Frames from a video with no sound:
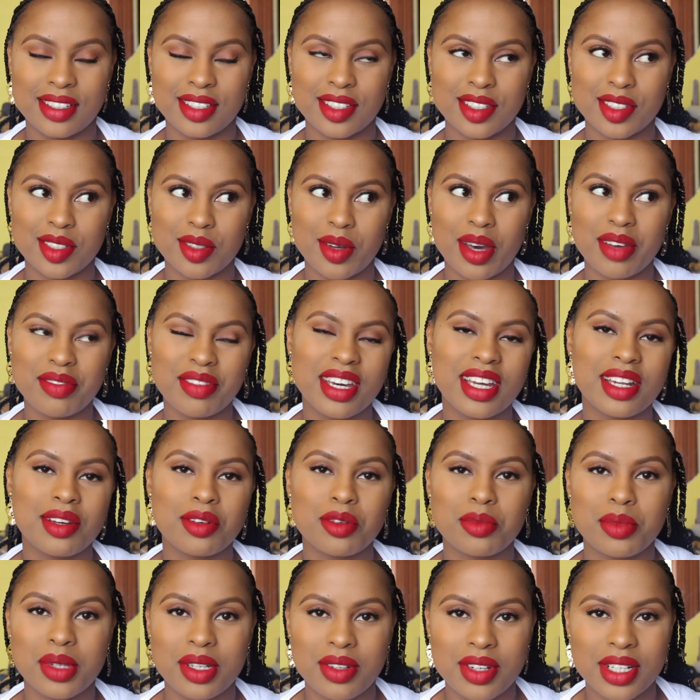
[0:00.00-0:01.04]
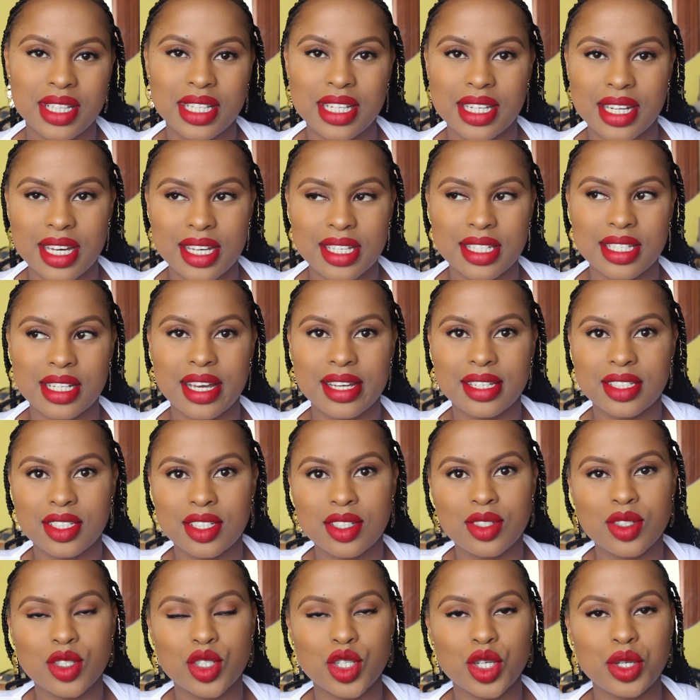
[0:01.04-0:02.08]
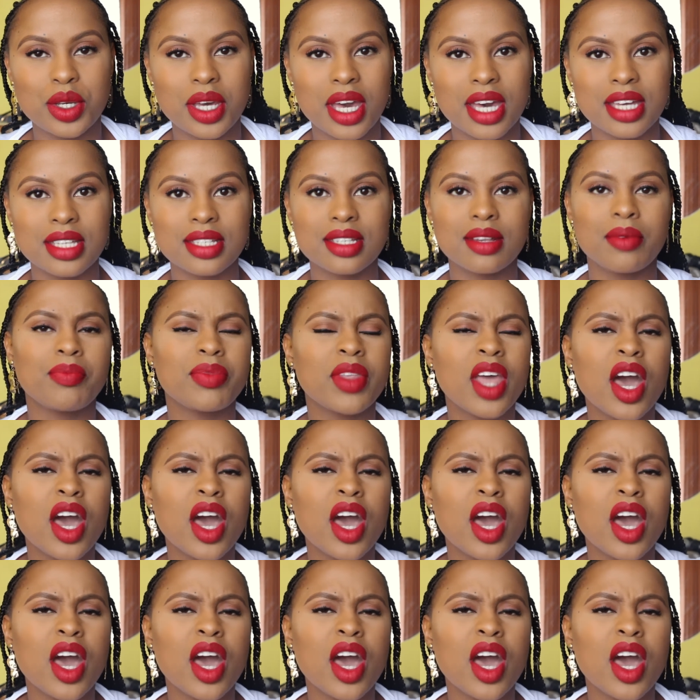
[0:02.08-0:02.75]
So I figured it would be really nice, like just to show you guys